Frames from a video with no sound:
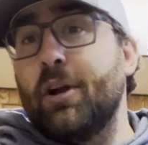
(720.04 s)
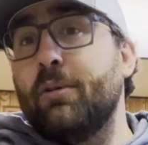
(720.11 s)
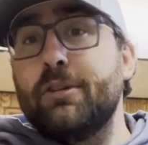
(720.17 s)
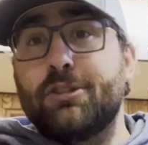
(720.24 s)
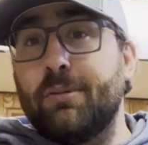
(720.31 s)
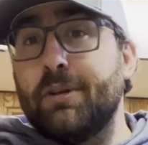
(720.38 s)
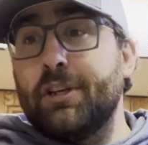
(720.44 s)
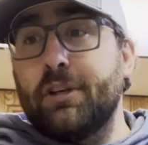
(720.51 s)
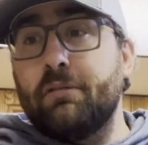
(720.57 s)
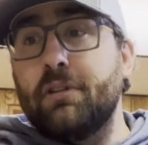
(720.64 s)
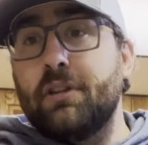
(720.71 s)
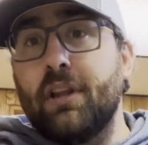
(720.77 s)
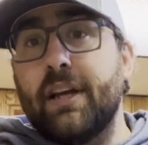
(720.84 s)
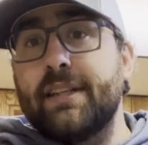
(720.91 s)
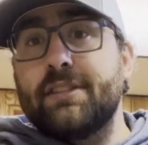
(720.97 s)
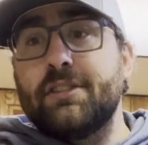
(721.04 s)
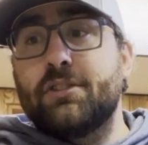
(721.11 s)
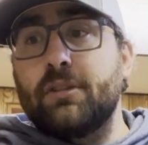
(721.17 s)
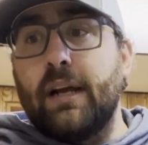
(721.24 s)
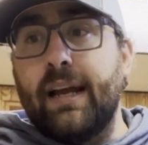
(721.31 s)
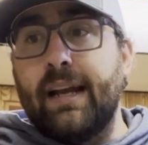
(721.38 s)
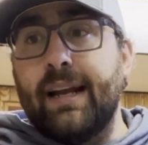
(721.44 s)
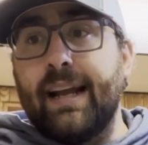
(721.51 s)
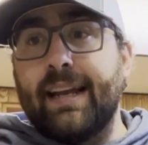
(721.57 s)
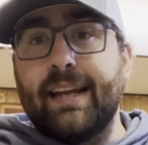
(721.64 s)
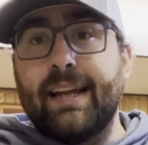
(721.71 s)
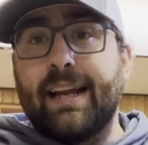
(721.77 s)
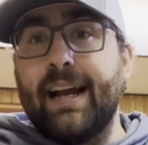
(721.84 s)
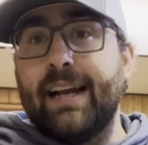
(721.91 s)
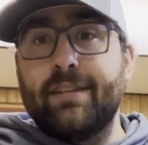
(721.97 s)
which one you would like to try, and I can
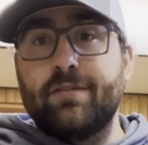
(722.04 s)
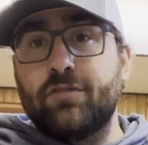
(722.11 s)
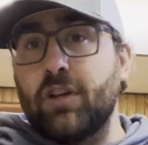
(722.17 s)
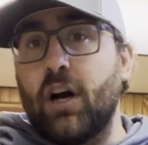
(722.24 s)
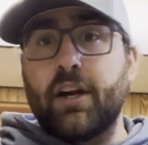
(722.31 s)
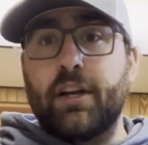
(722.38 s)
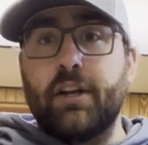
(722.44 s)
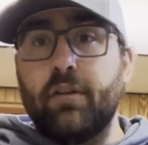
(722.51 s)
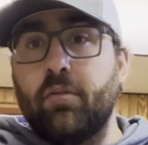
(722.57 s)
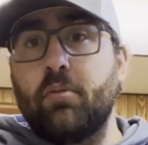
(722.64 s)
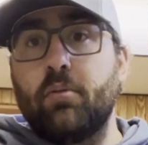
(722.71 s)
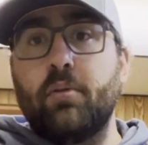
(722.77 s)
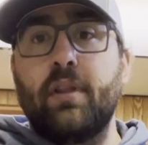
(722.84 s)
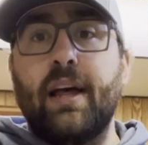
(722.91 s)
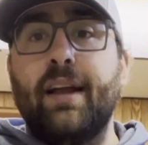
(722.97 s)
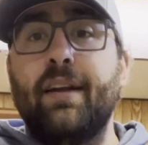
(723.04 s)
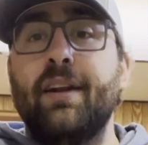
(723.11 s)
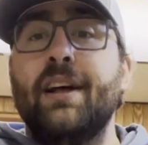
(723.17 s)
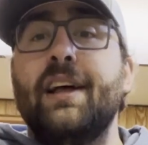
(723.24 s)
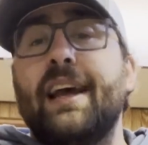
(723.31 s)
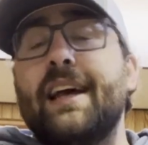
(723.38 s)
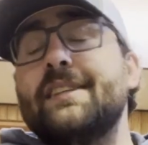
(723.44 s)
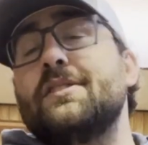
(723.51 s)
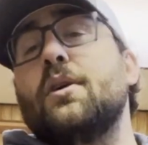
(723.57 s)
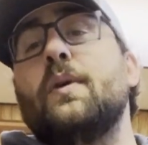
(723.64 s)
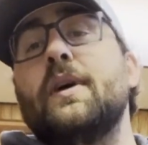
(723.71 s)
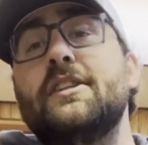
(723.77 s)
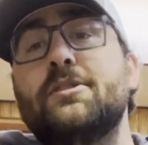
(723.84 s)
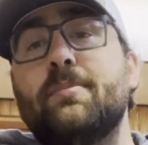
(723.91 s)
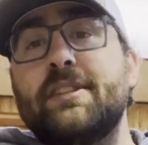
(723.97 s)
kind of talk you through that. As
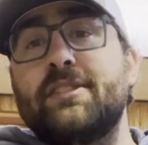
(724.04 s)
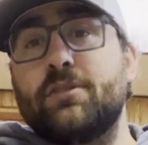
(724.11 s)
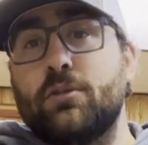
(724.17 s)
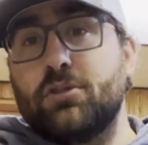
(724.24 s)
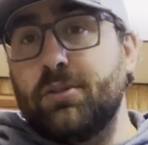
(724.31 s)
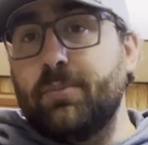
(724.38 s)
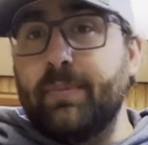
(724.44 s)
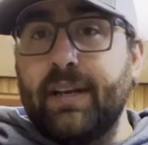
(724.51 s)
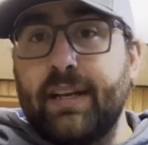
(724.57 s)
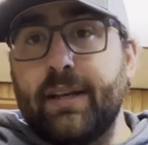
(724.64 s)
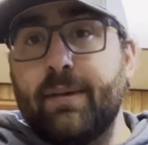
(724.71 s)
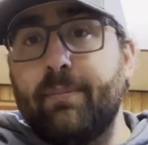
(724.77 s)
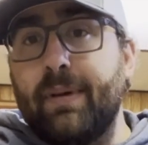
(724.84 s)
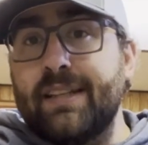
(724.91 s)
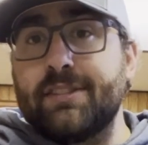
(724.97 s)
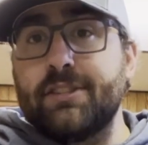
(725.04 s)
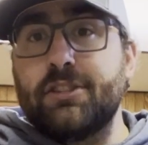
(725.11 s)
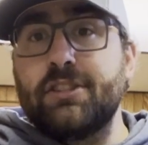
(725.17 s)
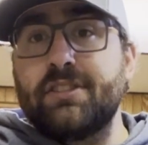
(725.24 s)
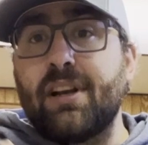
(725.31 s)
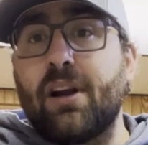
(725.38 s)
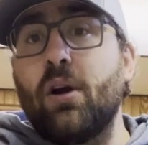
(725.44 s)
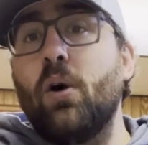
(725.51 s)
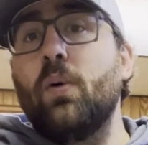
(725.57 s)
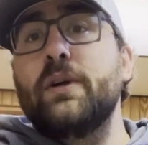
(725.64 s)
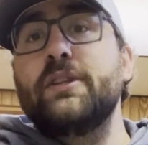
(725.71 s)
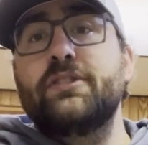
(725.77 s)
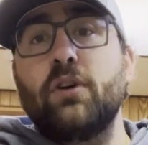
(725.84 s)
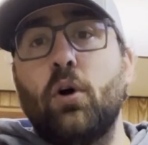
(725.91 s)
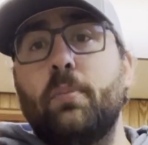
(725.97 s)
always, my social media messages are
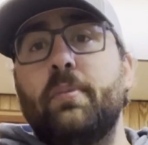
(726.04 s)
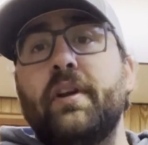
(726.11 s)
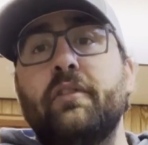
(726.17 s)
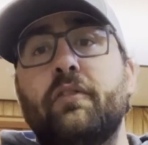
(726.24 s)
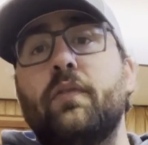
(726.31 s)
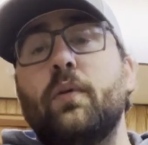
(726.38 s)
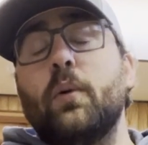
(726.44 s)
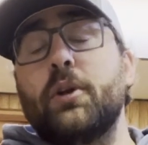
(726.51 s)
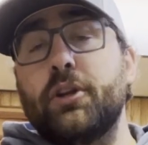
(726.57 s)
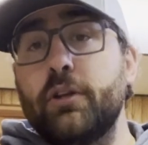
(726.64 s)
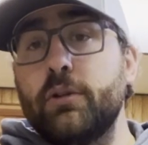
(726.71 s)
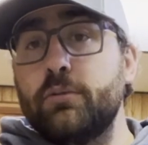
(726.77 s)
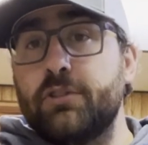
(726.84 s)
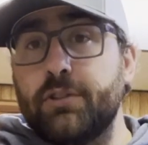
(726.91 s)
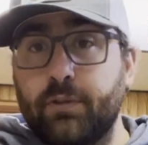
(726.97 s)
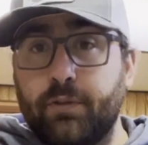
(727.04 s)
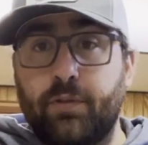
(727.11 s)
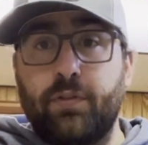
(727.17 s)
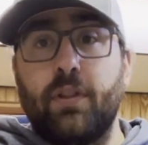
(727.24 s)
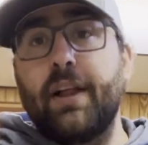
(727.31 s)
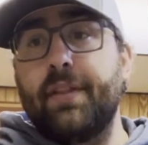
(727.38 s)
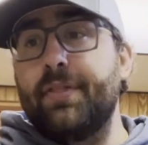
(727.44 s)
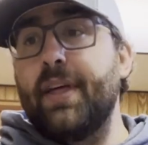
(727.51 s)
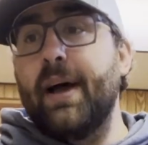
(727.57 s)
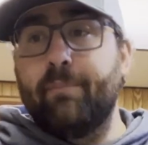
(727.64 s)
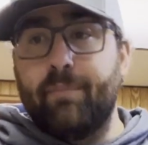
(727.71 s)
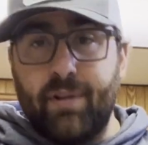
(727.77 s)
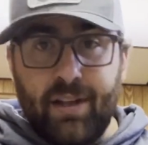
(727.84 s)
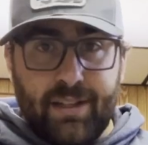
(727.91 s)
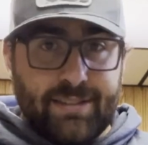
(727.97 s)
always open for you to flood them.
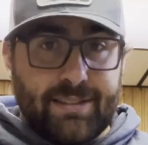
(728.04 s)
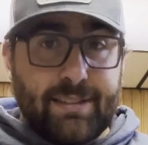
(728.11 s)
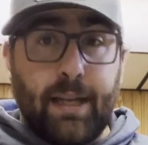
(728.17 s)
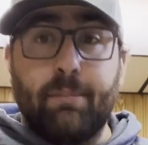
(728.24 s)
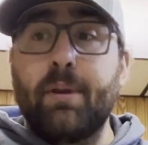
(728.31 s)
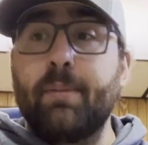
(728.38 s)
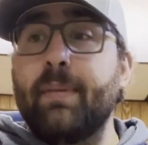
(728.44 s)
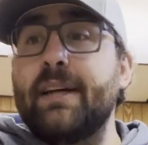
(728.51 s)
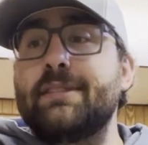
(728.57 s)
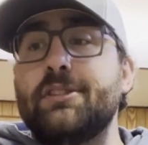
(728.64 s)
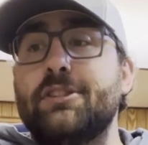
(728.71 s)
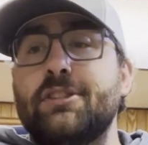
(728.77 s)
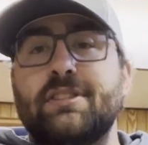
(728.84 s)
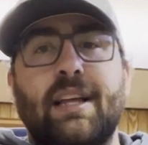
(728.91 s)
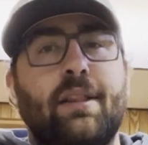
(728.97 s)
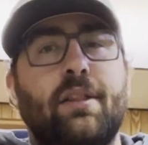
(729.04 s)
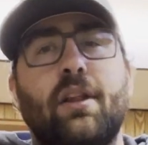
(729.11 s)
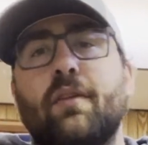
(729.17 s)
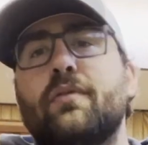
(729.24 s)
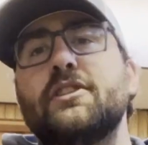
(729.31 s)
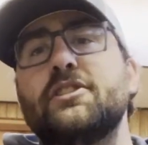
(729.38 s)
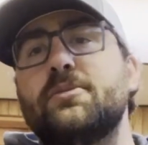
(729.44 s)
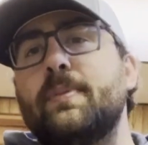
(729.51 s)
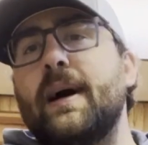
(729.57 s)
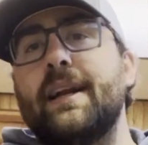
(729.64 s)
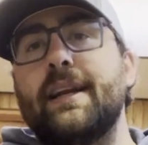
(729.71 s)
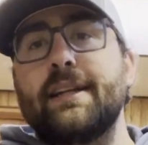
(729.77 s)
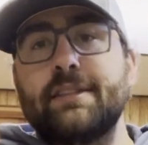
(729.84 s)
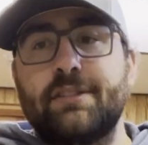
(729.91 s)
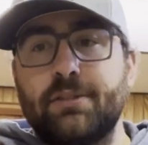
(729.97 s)
Send me messages. I love
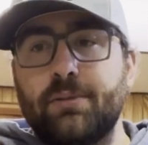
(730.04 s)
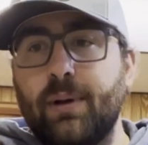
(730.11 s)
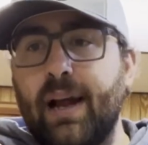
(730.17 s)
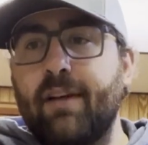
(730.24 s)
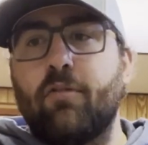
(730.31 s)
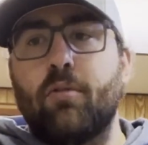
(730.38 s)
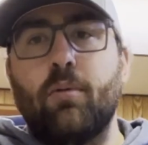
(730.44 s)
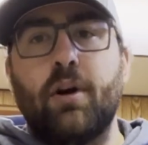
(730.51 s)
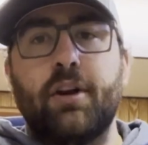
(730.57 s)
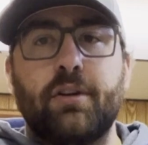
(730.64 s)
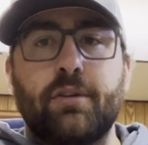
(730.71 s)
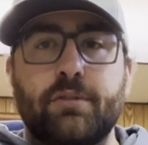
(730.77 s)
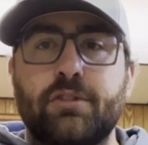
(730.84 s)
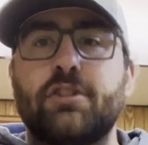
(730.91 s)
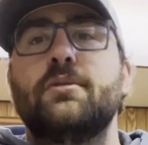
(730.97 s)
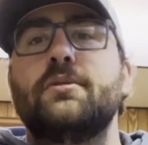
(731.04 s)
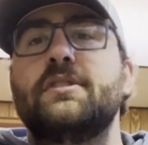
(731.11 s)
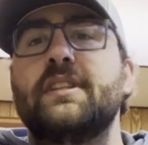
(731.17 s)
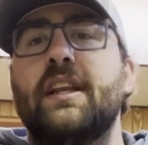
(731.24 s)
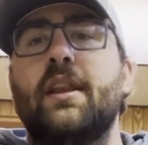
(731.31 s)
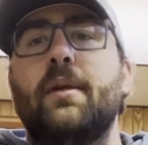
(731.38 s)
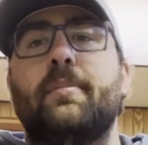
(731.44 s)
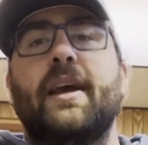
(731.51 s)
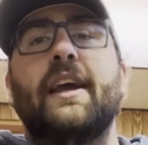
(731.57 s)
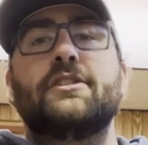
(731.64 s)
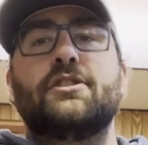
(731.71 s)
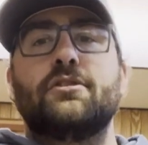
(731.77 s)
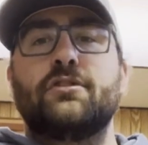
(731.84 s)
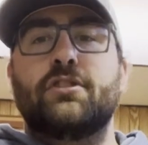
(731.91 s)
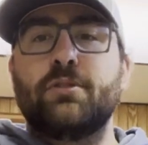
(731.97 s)
responding to everyone who tunes into the page,
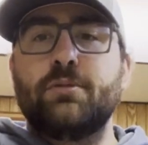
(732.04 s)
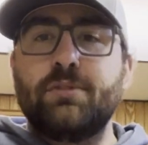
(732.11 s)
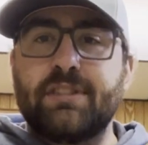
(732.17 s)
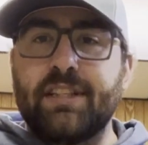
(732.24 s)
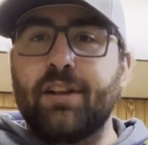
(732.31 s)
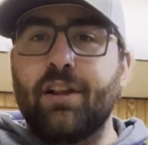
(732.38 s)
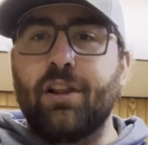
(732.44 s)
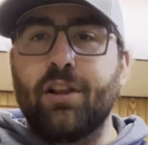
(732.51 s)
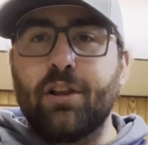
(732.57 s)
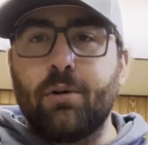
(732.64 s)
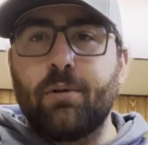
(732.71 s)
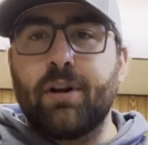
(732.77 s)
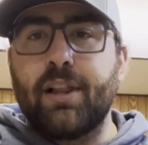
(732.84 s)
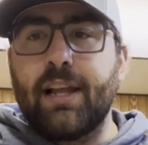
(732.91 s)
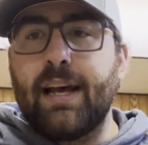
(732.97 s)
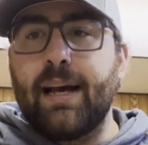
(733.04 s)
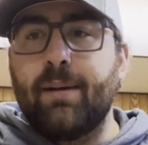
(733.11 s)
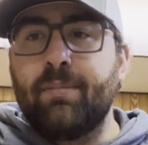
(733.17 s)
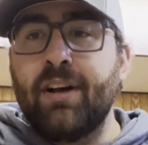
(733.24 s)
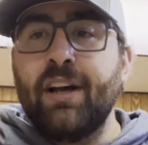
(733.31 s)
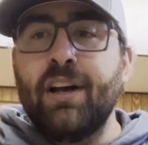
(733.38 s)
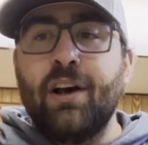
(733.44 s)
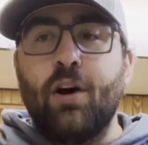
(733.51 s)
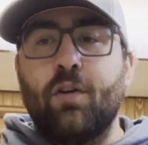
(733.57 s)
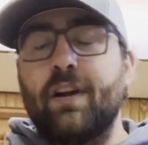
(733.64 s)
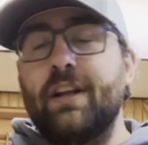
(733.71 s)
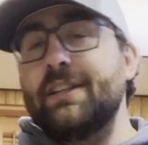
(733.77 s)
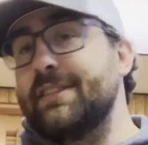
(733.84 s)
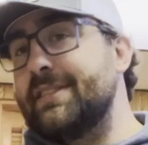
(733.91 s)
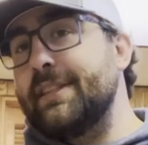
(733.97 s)
who tunes into the Lure Lab over
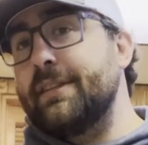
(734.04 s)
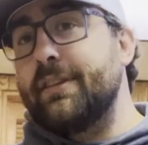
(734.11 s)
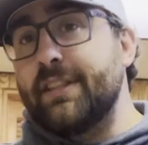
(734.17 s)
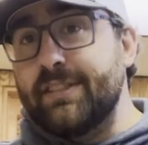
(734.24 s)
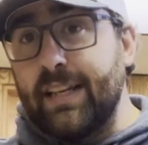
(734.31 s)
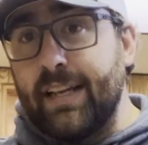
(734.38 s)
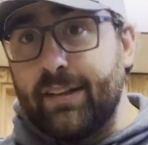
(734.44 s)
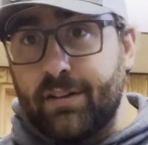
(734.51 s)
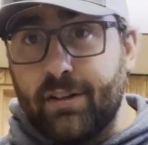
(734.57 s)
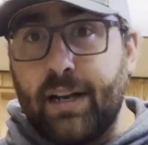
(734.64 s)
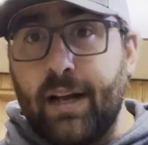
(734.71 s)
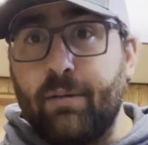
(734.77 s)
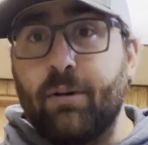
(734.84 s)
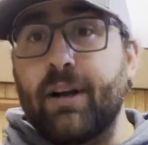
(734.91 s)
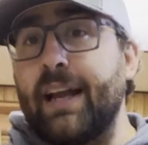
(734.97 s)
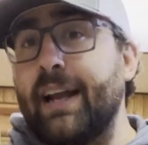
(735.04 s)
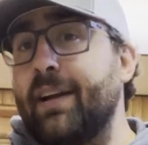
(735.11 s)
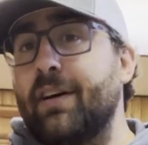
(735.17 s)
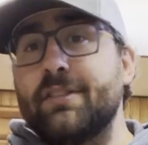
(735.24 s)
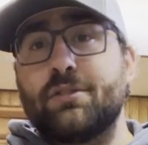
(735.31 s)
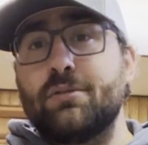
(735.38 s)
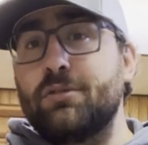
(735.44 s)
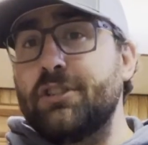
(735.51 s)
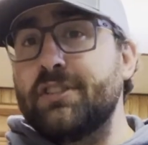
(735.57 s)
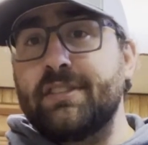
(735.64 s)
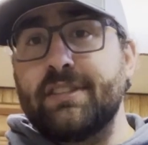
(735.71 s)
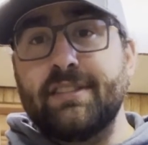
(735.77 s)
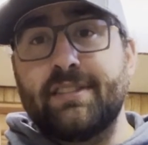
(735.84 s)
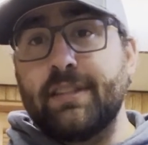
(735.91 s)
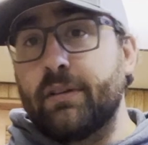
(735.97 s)
on the Serious Angler Network, and also just
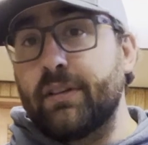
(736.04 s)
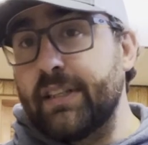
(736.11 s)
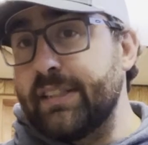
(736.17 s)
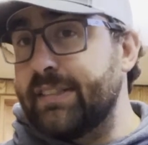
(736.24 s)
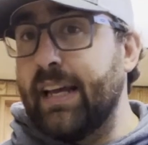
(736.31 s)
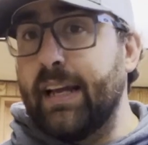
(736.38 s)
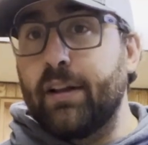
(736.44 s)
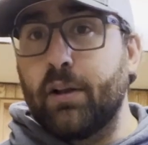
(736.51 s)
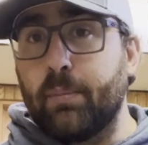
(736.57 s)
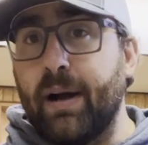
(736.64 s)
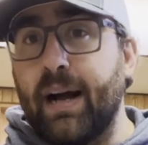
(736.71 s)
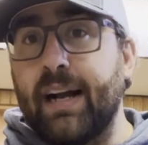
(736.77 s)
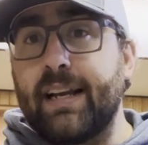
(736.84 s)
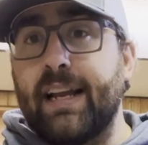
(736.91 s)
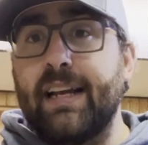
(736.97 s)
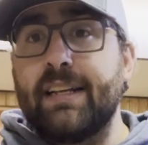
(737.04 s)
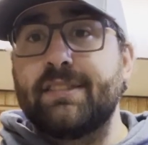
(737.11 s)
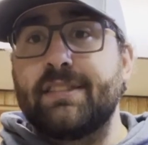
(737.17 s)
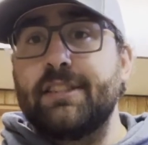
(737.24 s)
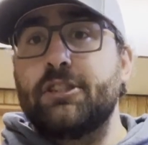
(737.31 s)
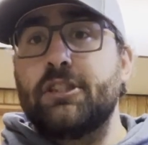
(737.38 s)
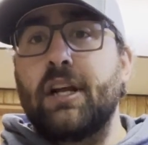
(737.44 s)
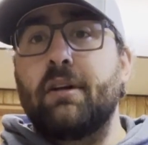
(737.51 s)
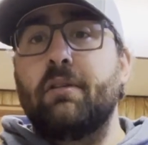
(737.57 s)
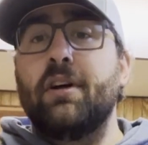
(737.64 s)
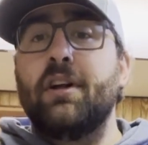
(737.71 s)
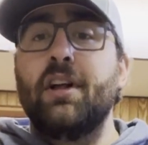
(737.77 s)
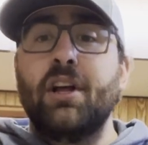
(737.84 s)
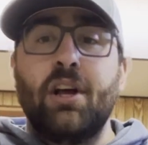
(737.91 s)
the Serious Angler podcast in general.